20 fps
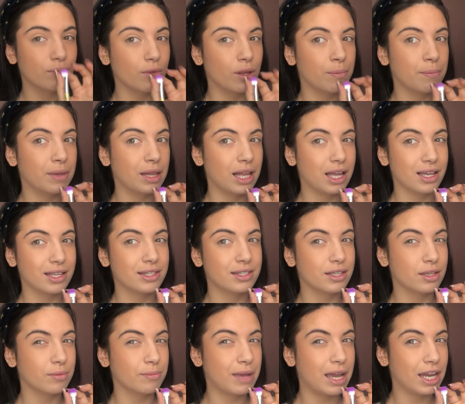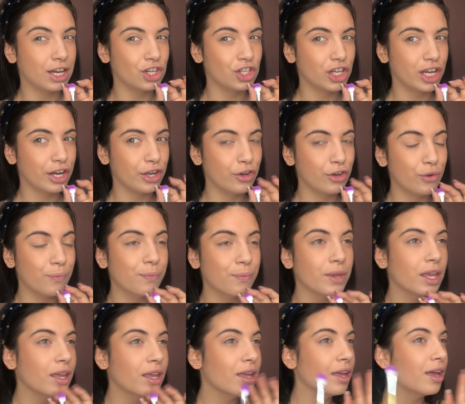apply some eyeshadow.
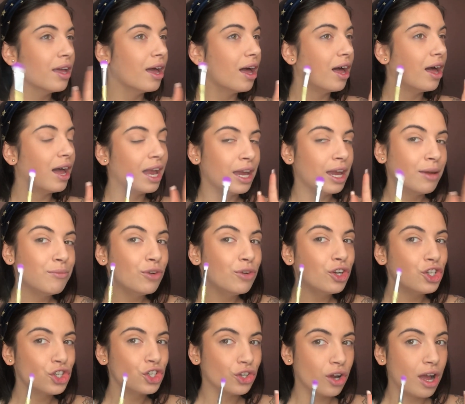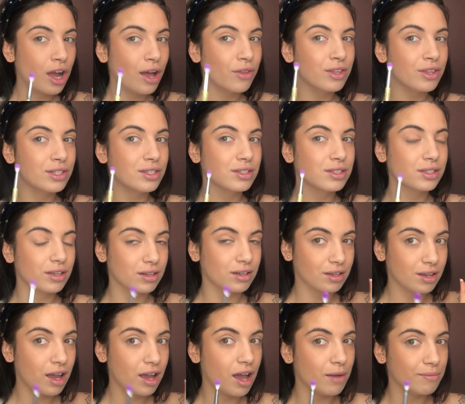I am not sure how this is gonna
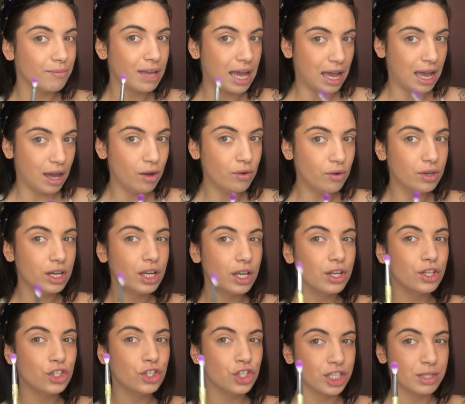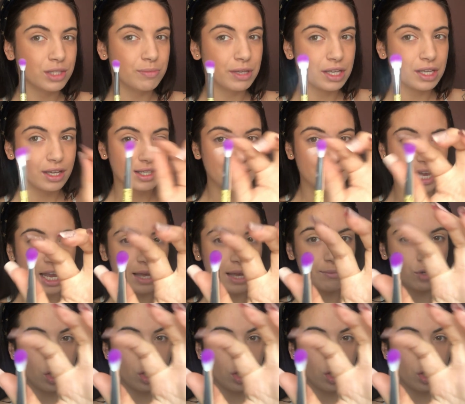come out just because I am